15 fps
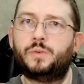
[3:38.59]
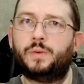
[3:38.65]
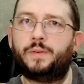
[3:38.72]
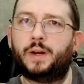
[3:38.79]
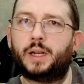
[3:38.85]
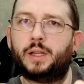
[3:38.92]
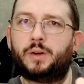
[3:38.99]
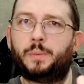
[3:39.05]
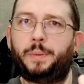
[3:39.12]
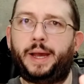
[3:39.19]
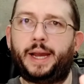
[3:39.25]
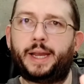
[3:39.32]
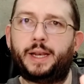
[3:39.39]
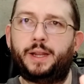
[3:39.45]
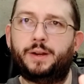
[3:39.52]
So we've got a little
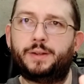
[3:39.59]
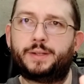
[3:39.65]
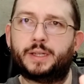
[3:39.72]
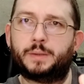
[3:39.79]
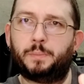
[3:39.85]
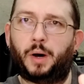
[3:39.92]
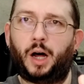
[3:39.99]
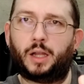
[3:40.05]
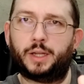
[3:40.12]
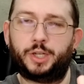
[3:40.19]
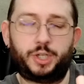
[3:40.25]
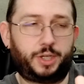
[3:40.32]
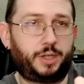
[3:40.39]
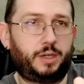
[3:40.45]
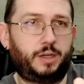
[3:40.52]
packet here that says
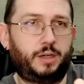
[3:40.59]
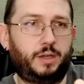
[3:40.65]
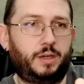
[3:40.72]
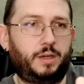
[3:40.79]
polished.